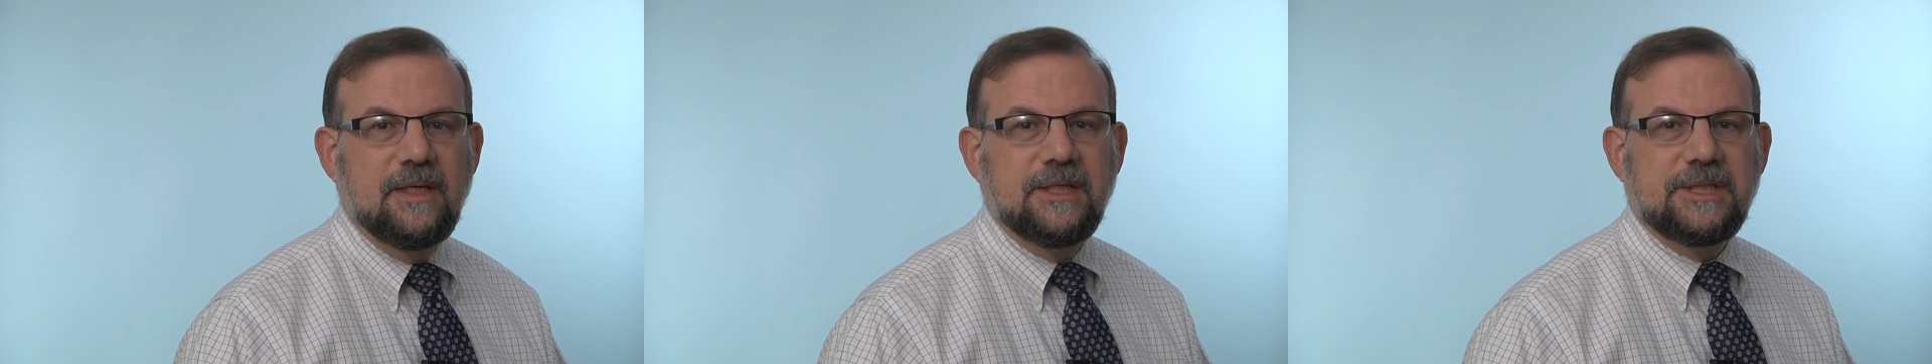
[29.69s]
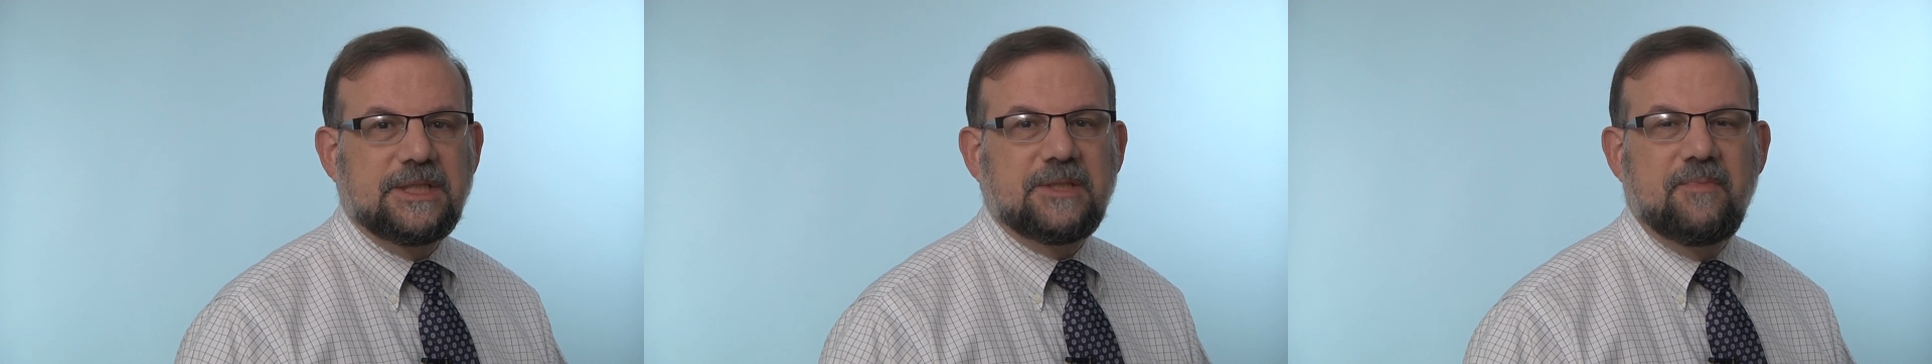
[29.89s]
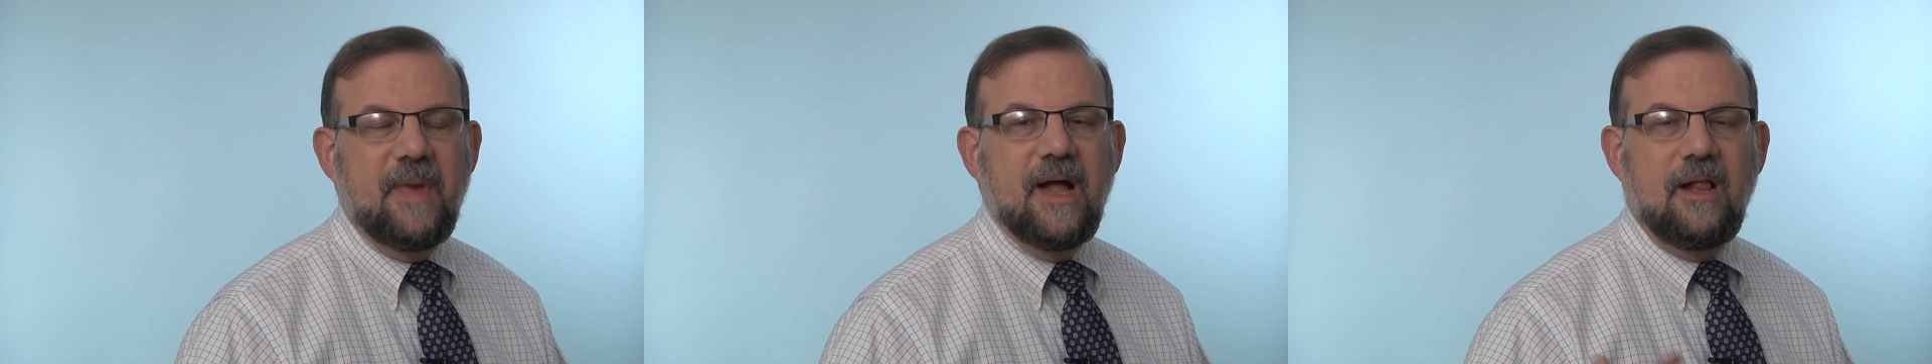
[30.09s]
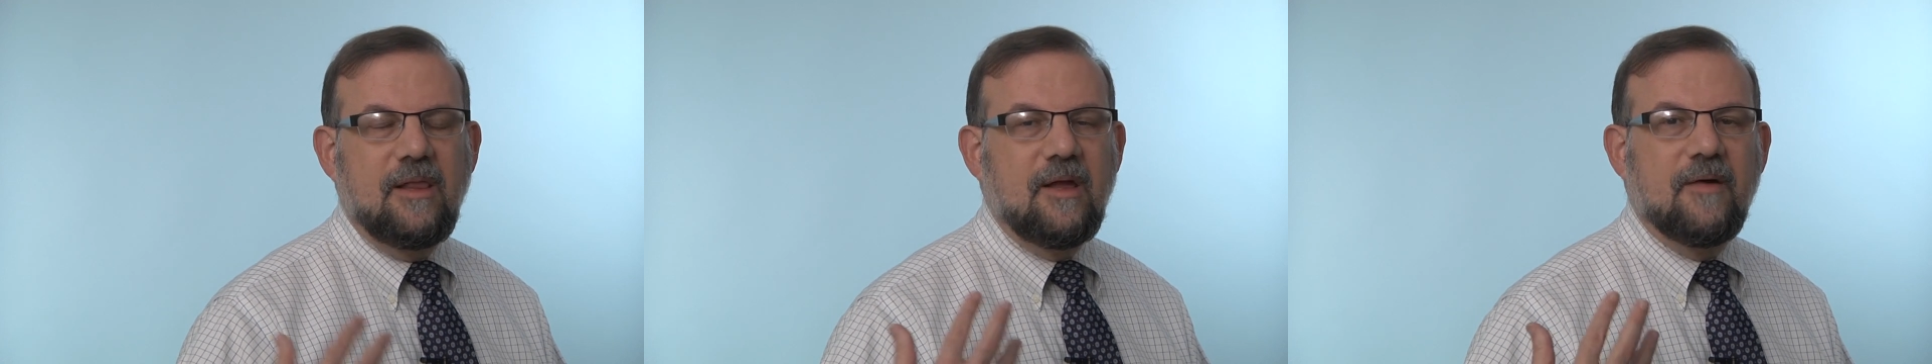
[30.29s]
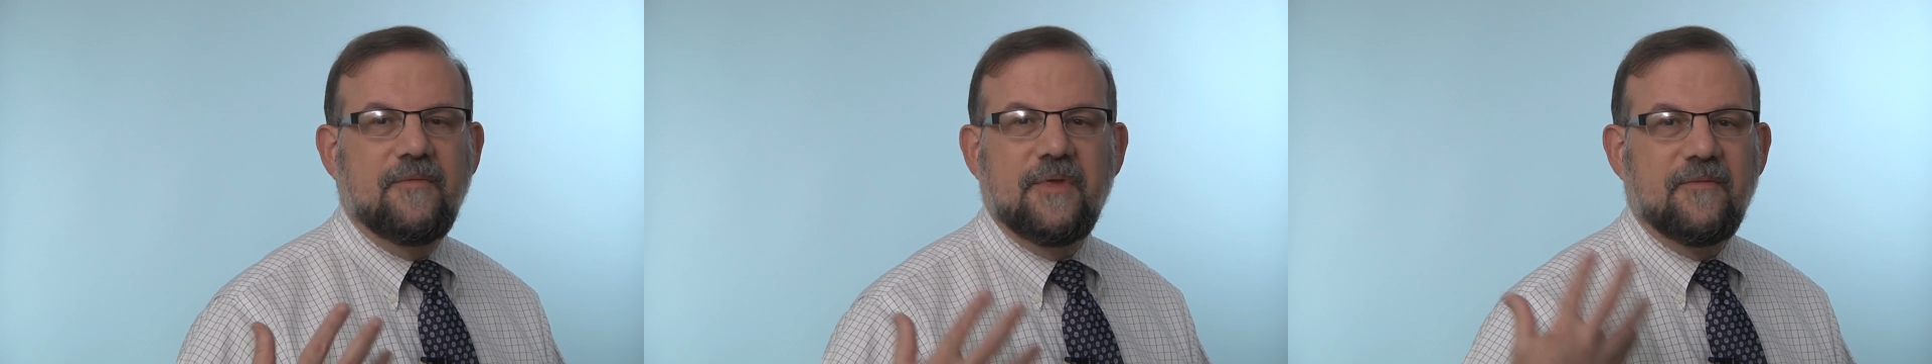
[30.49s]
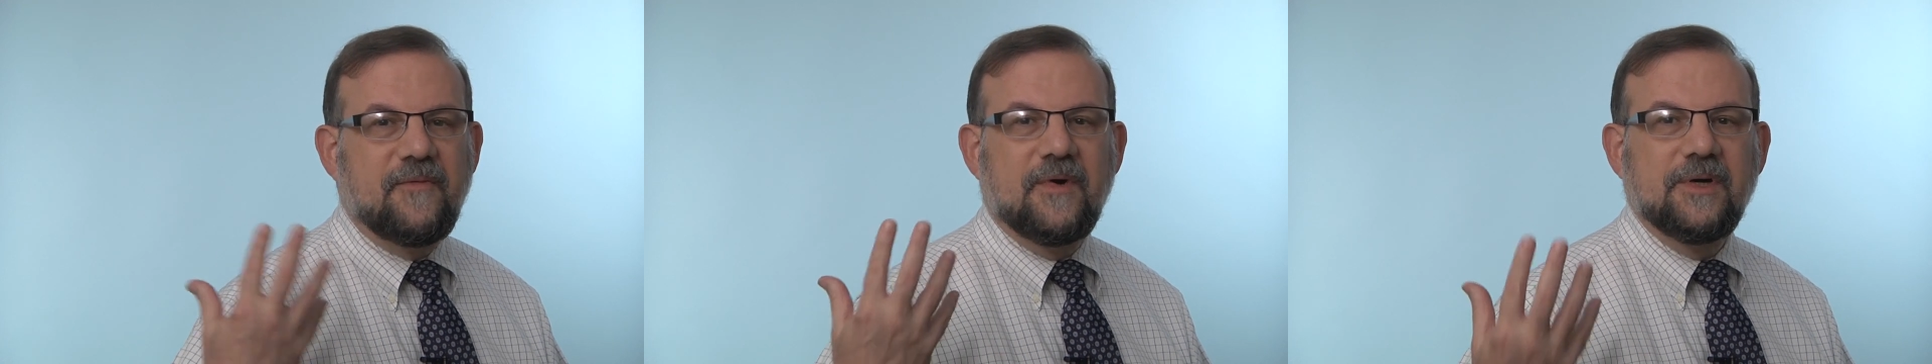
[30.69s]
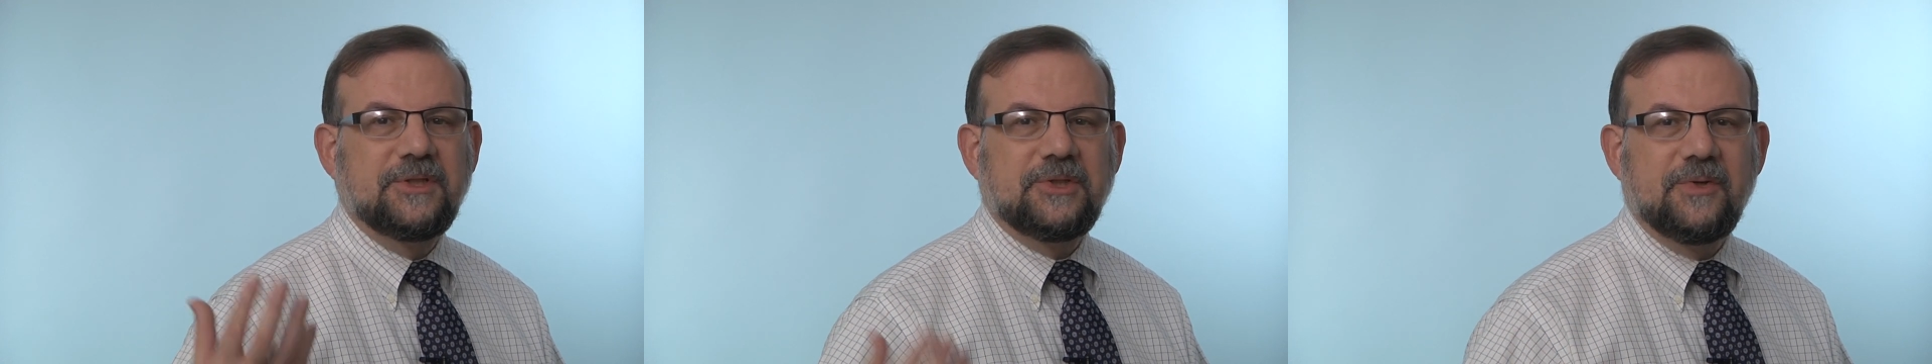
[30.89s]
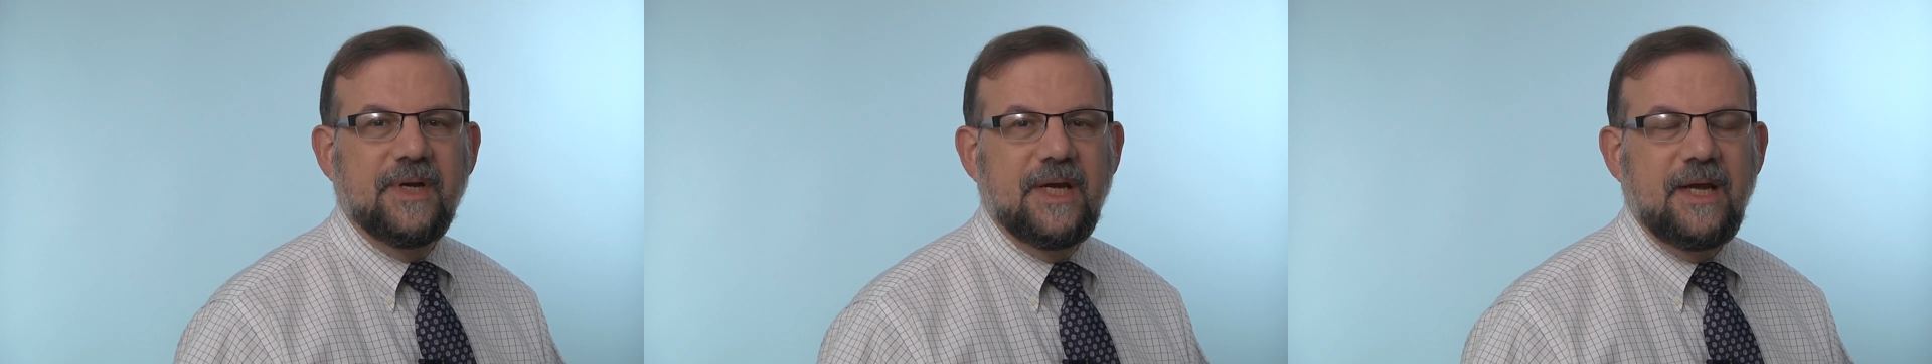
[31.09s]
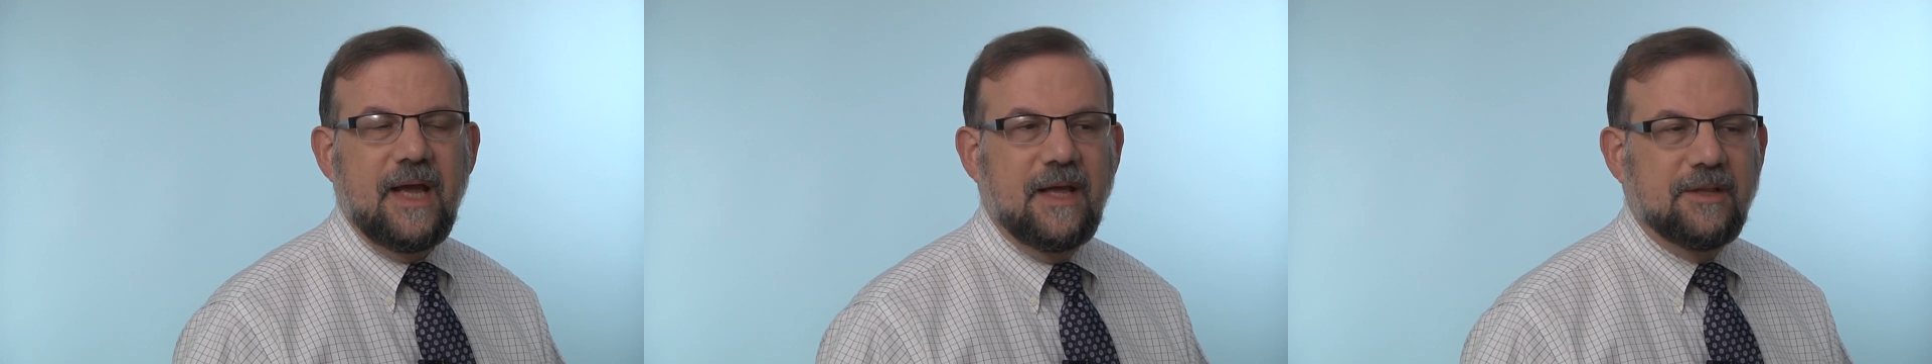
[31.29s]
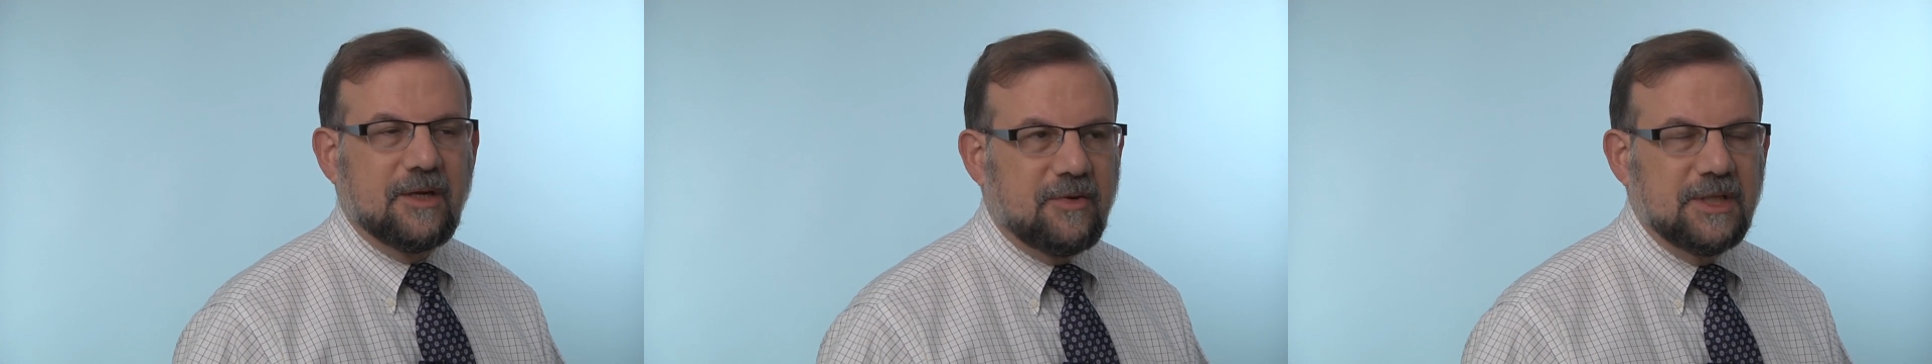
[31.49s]
smell of the fir tree
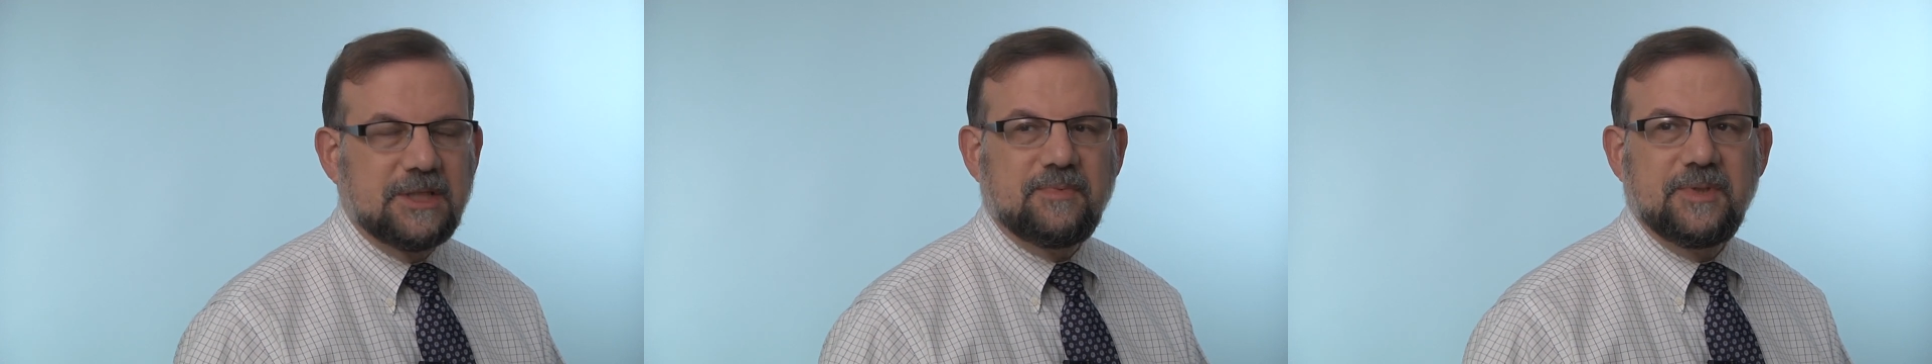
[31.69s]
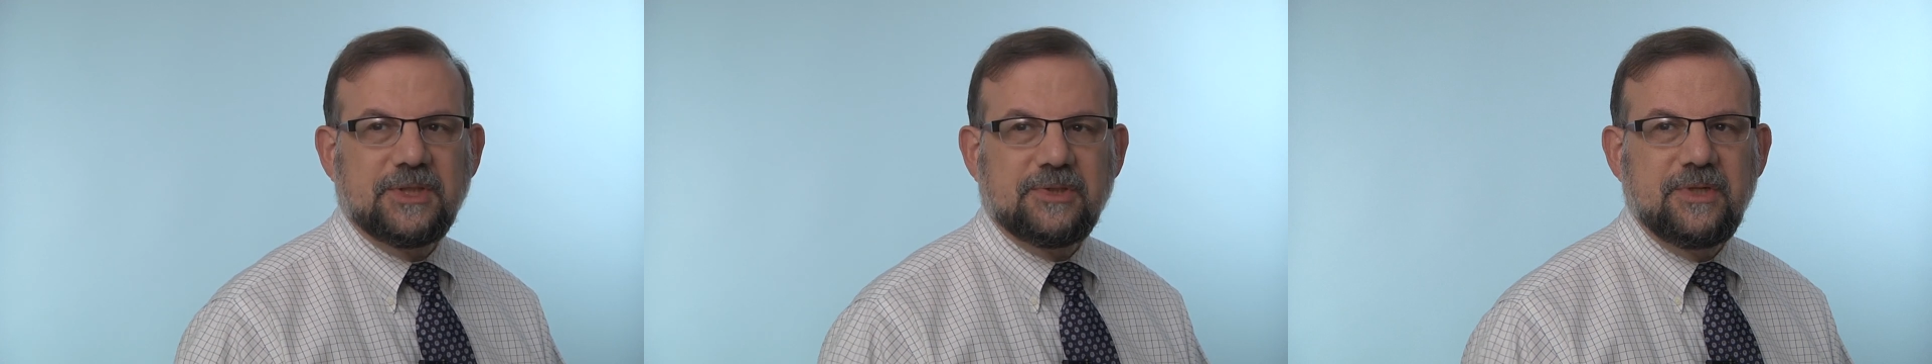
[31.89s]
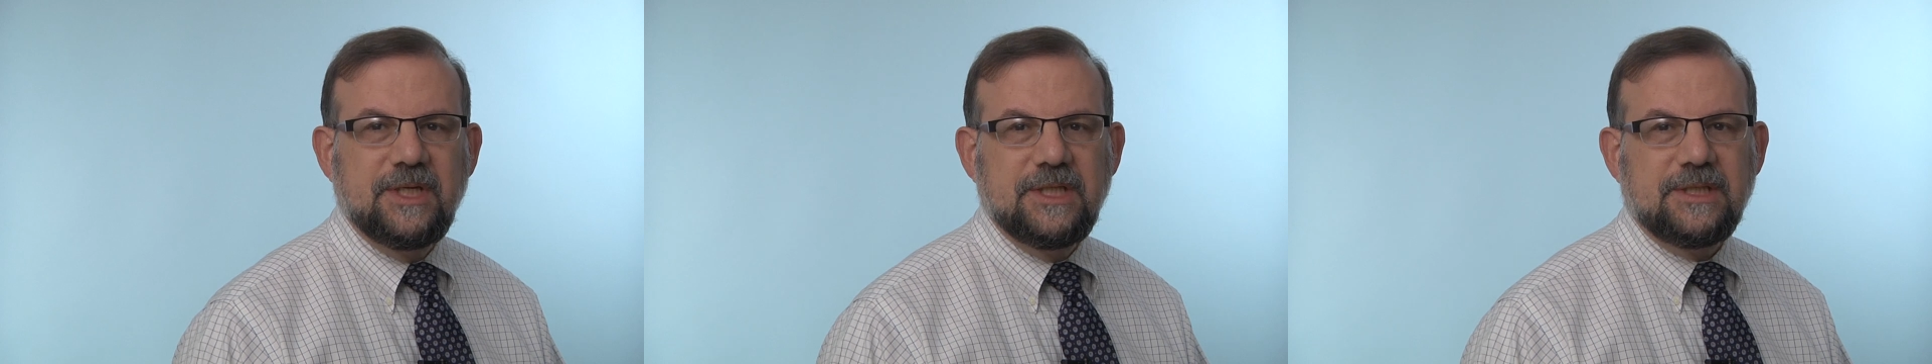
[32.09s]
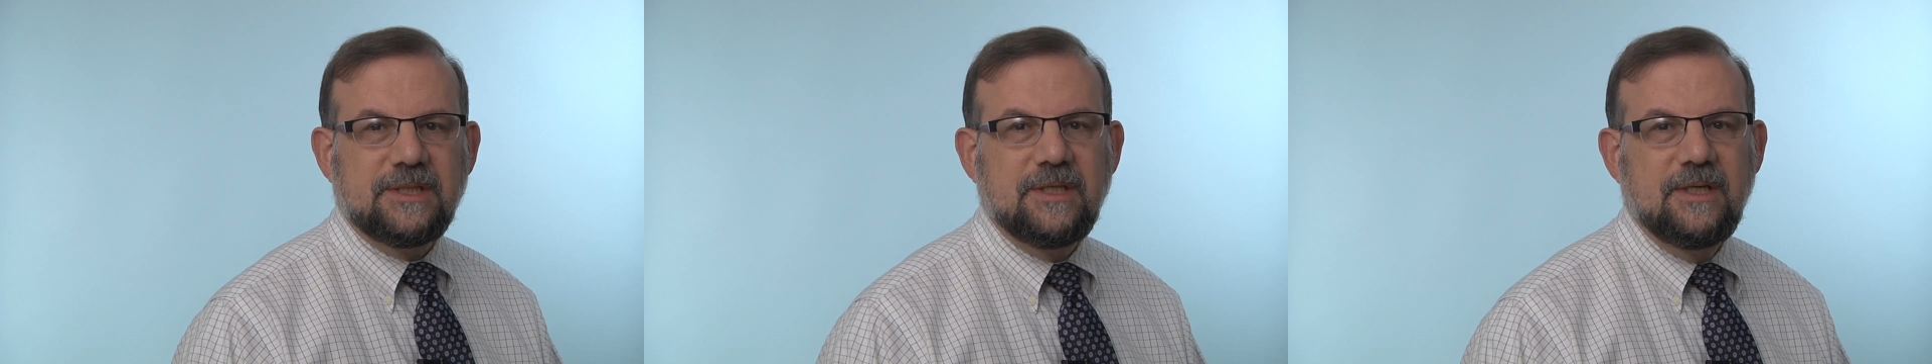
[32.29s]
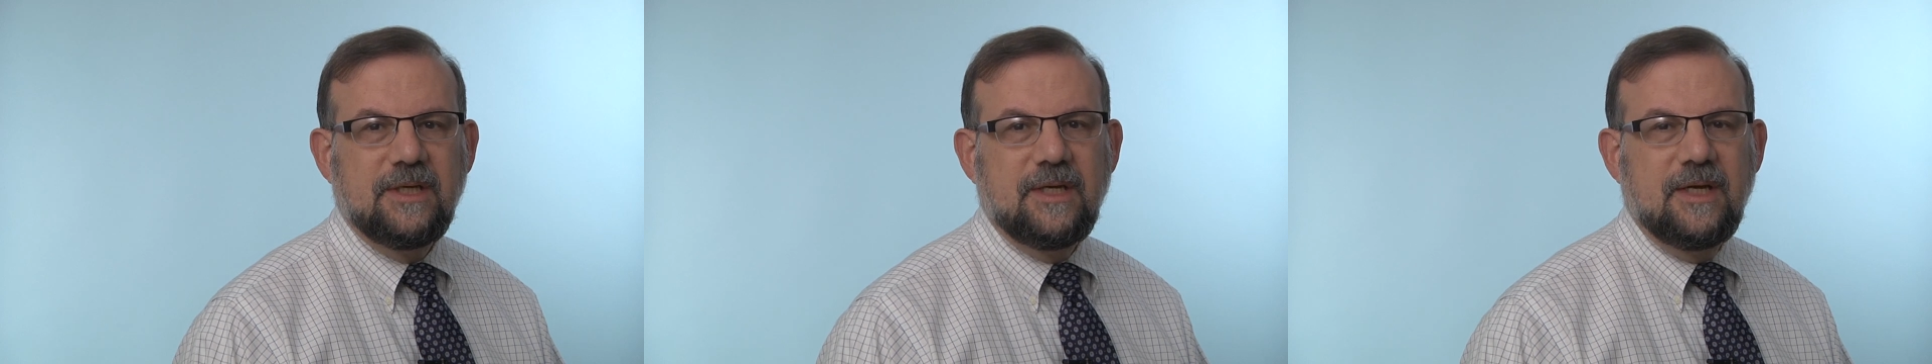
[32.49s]
and the Christmas trees?